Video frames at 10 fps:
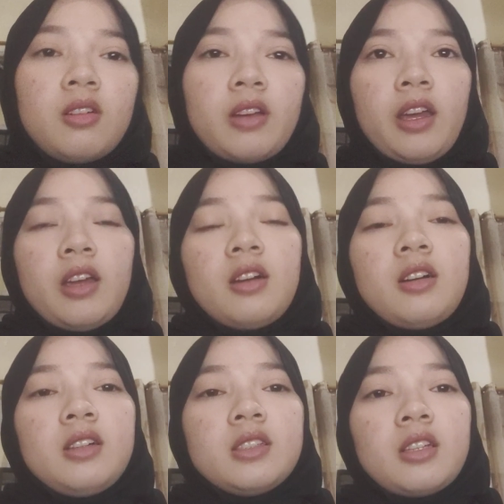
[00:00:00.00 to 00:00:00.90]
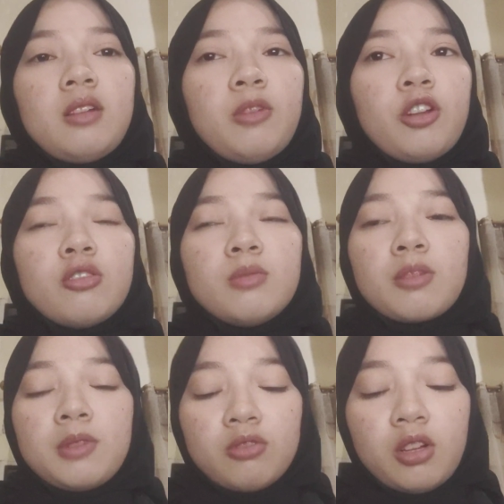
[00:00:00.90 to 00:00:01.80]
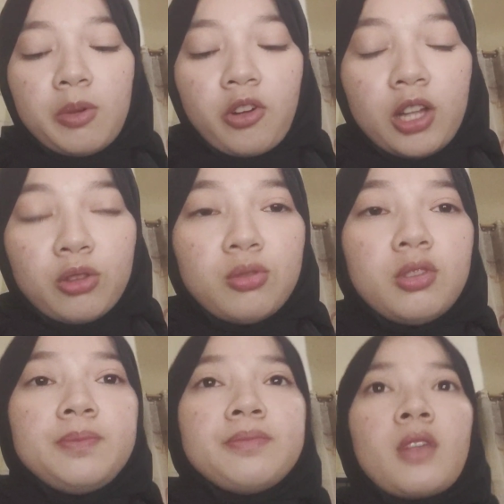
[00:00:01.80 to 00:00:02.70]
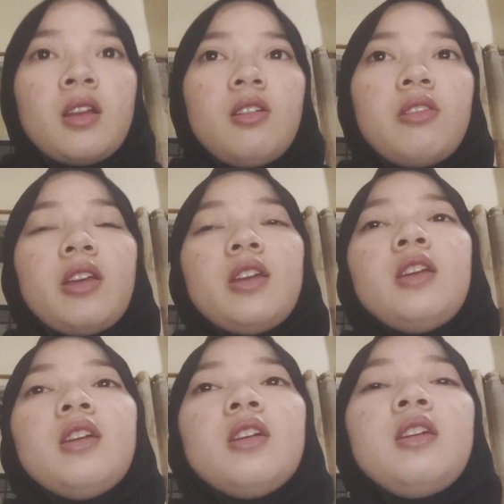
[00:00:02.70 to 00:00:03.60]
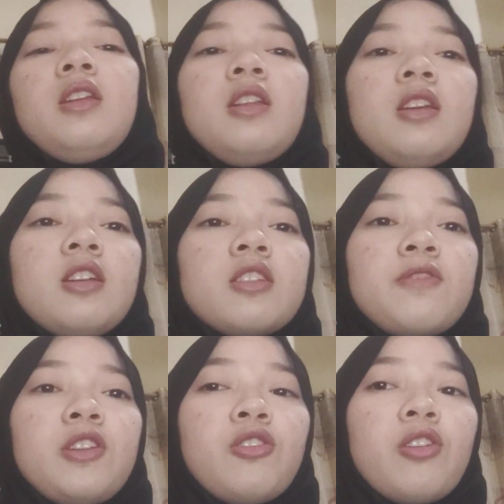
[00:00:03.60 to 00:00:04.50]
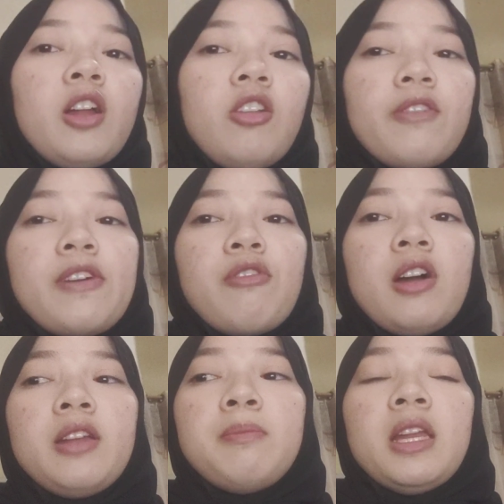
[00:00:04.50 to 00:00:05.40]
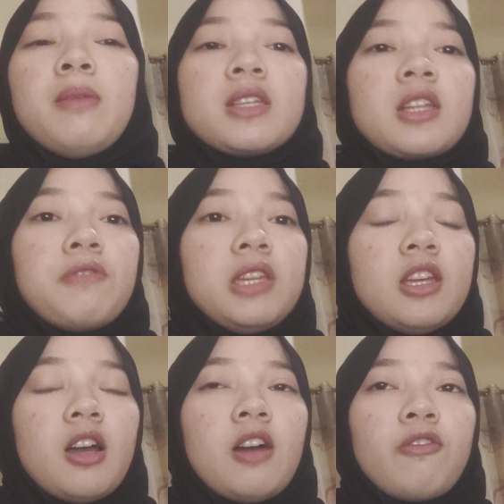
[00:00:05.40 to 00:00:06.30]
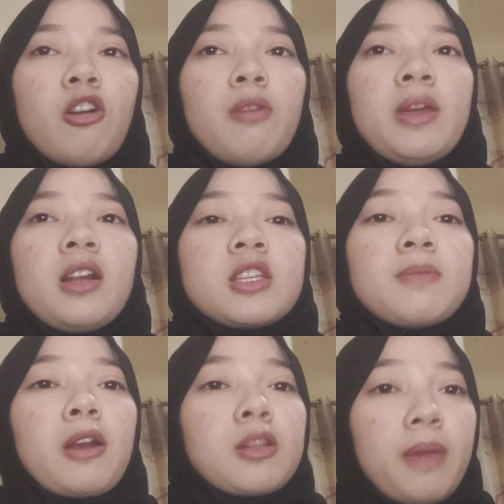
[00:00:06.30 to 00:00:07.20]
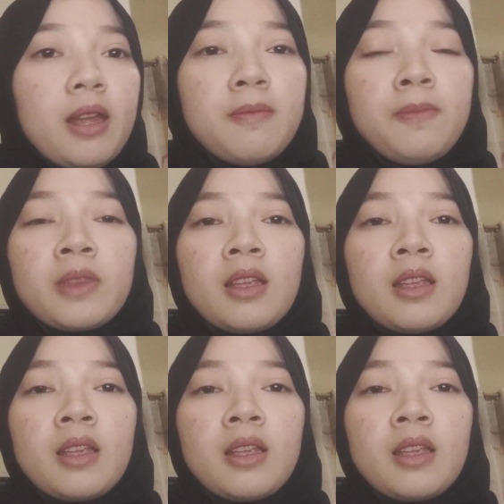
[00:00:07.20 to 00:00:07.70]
Assalamualaikum warahmatullahi wabarakatuh. In this video, hello everyone. My name is Widya from English department.